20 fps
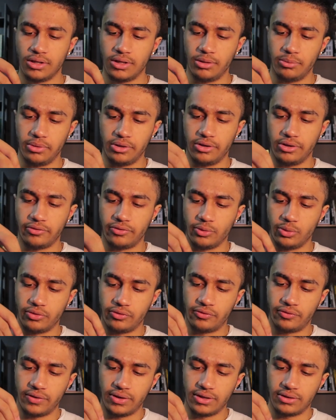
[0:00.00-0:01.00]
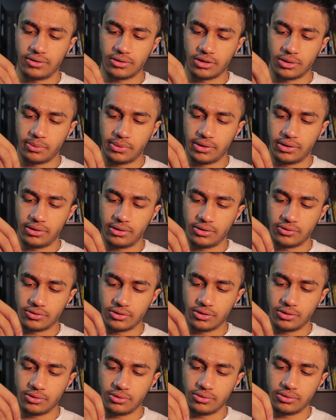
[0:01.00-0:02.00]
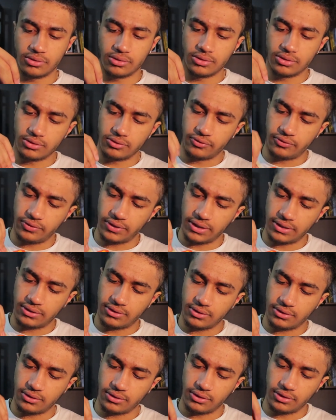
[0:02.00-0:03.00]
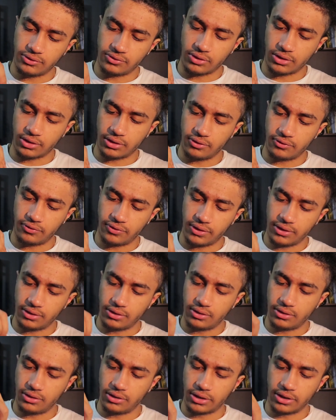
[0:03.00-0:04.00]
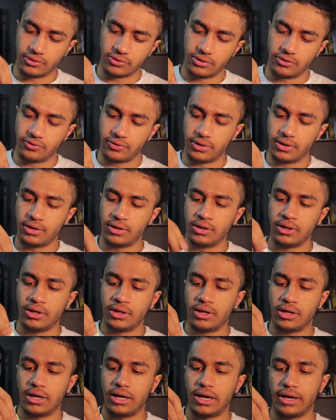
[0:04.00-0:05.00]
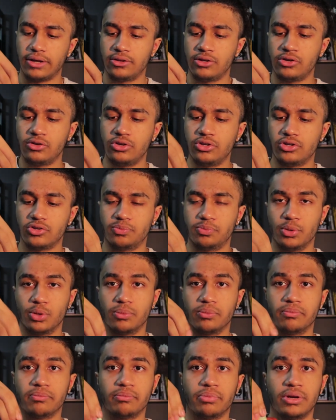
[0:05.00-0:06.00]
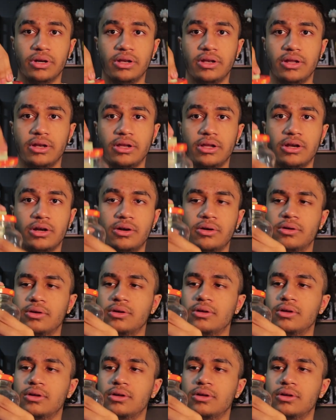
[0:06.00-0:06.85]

Let me if it will fit. Come on, let's go fit. It's not gonna fit. Okay, it's gonna fit. I literally just boom, put it in here.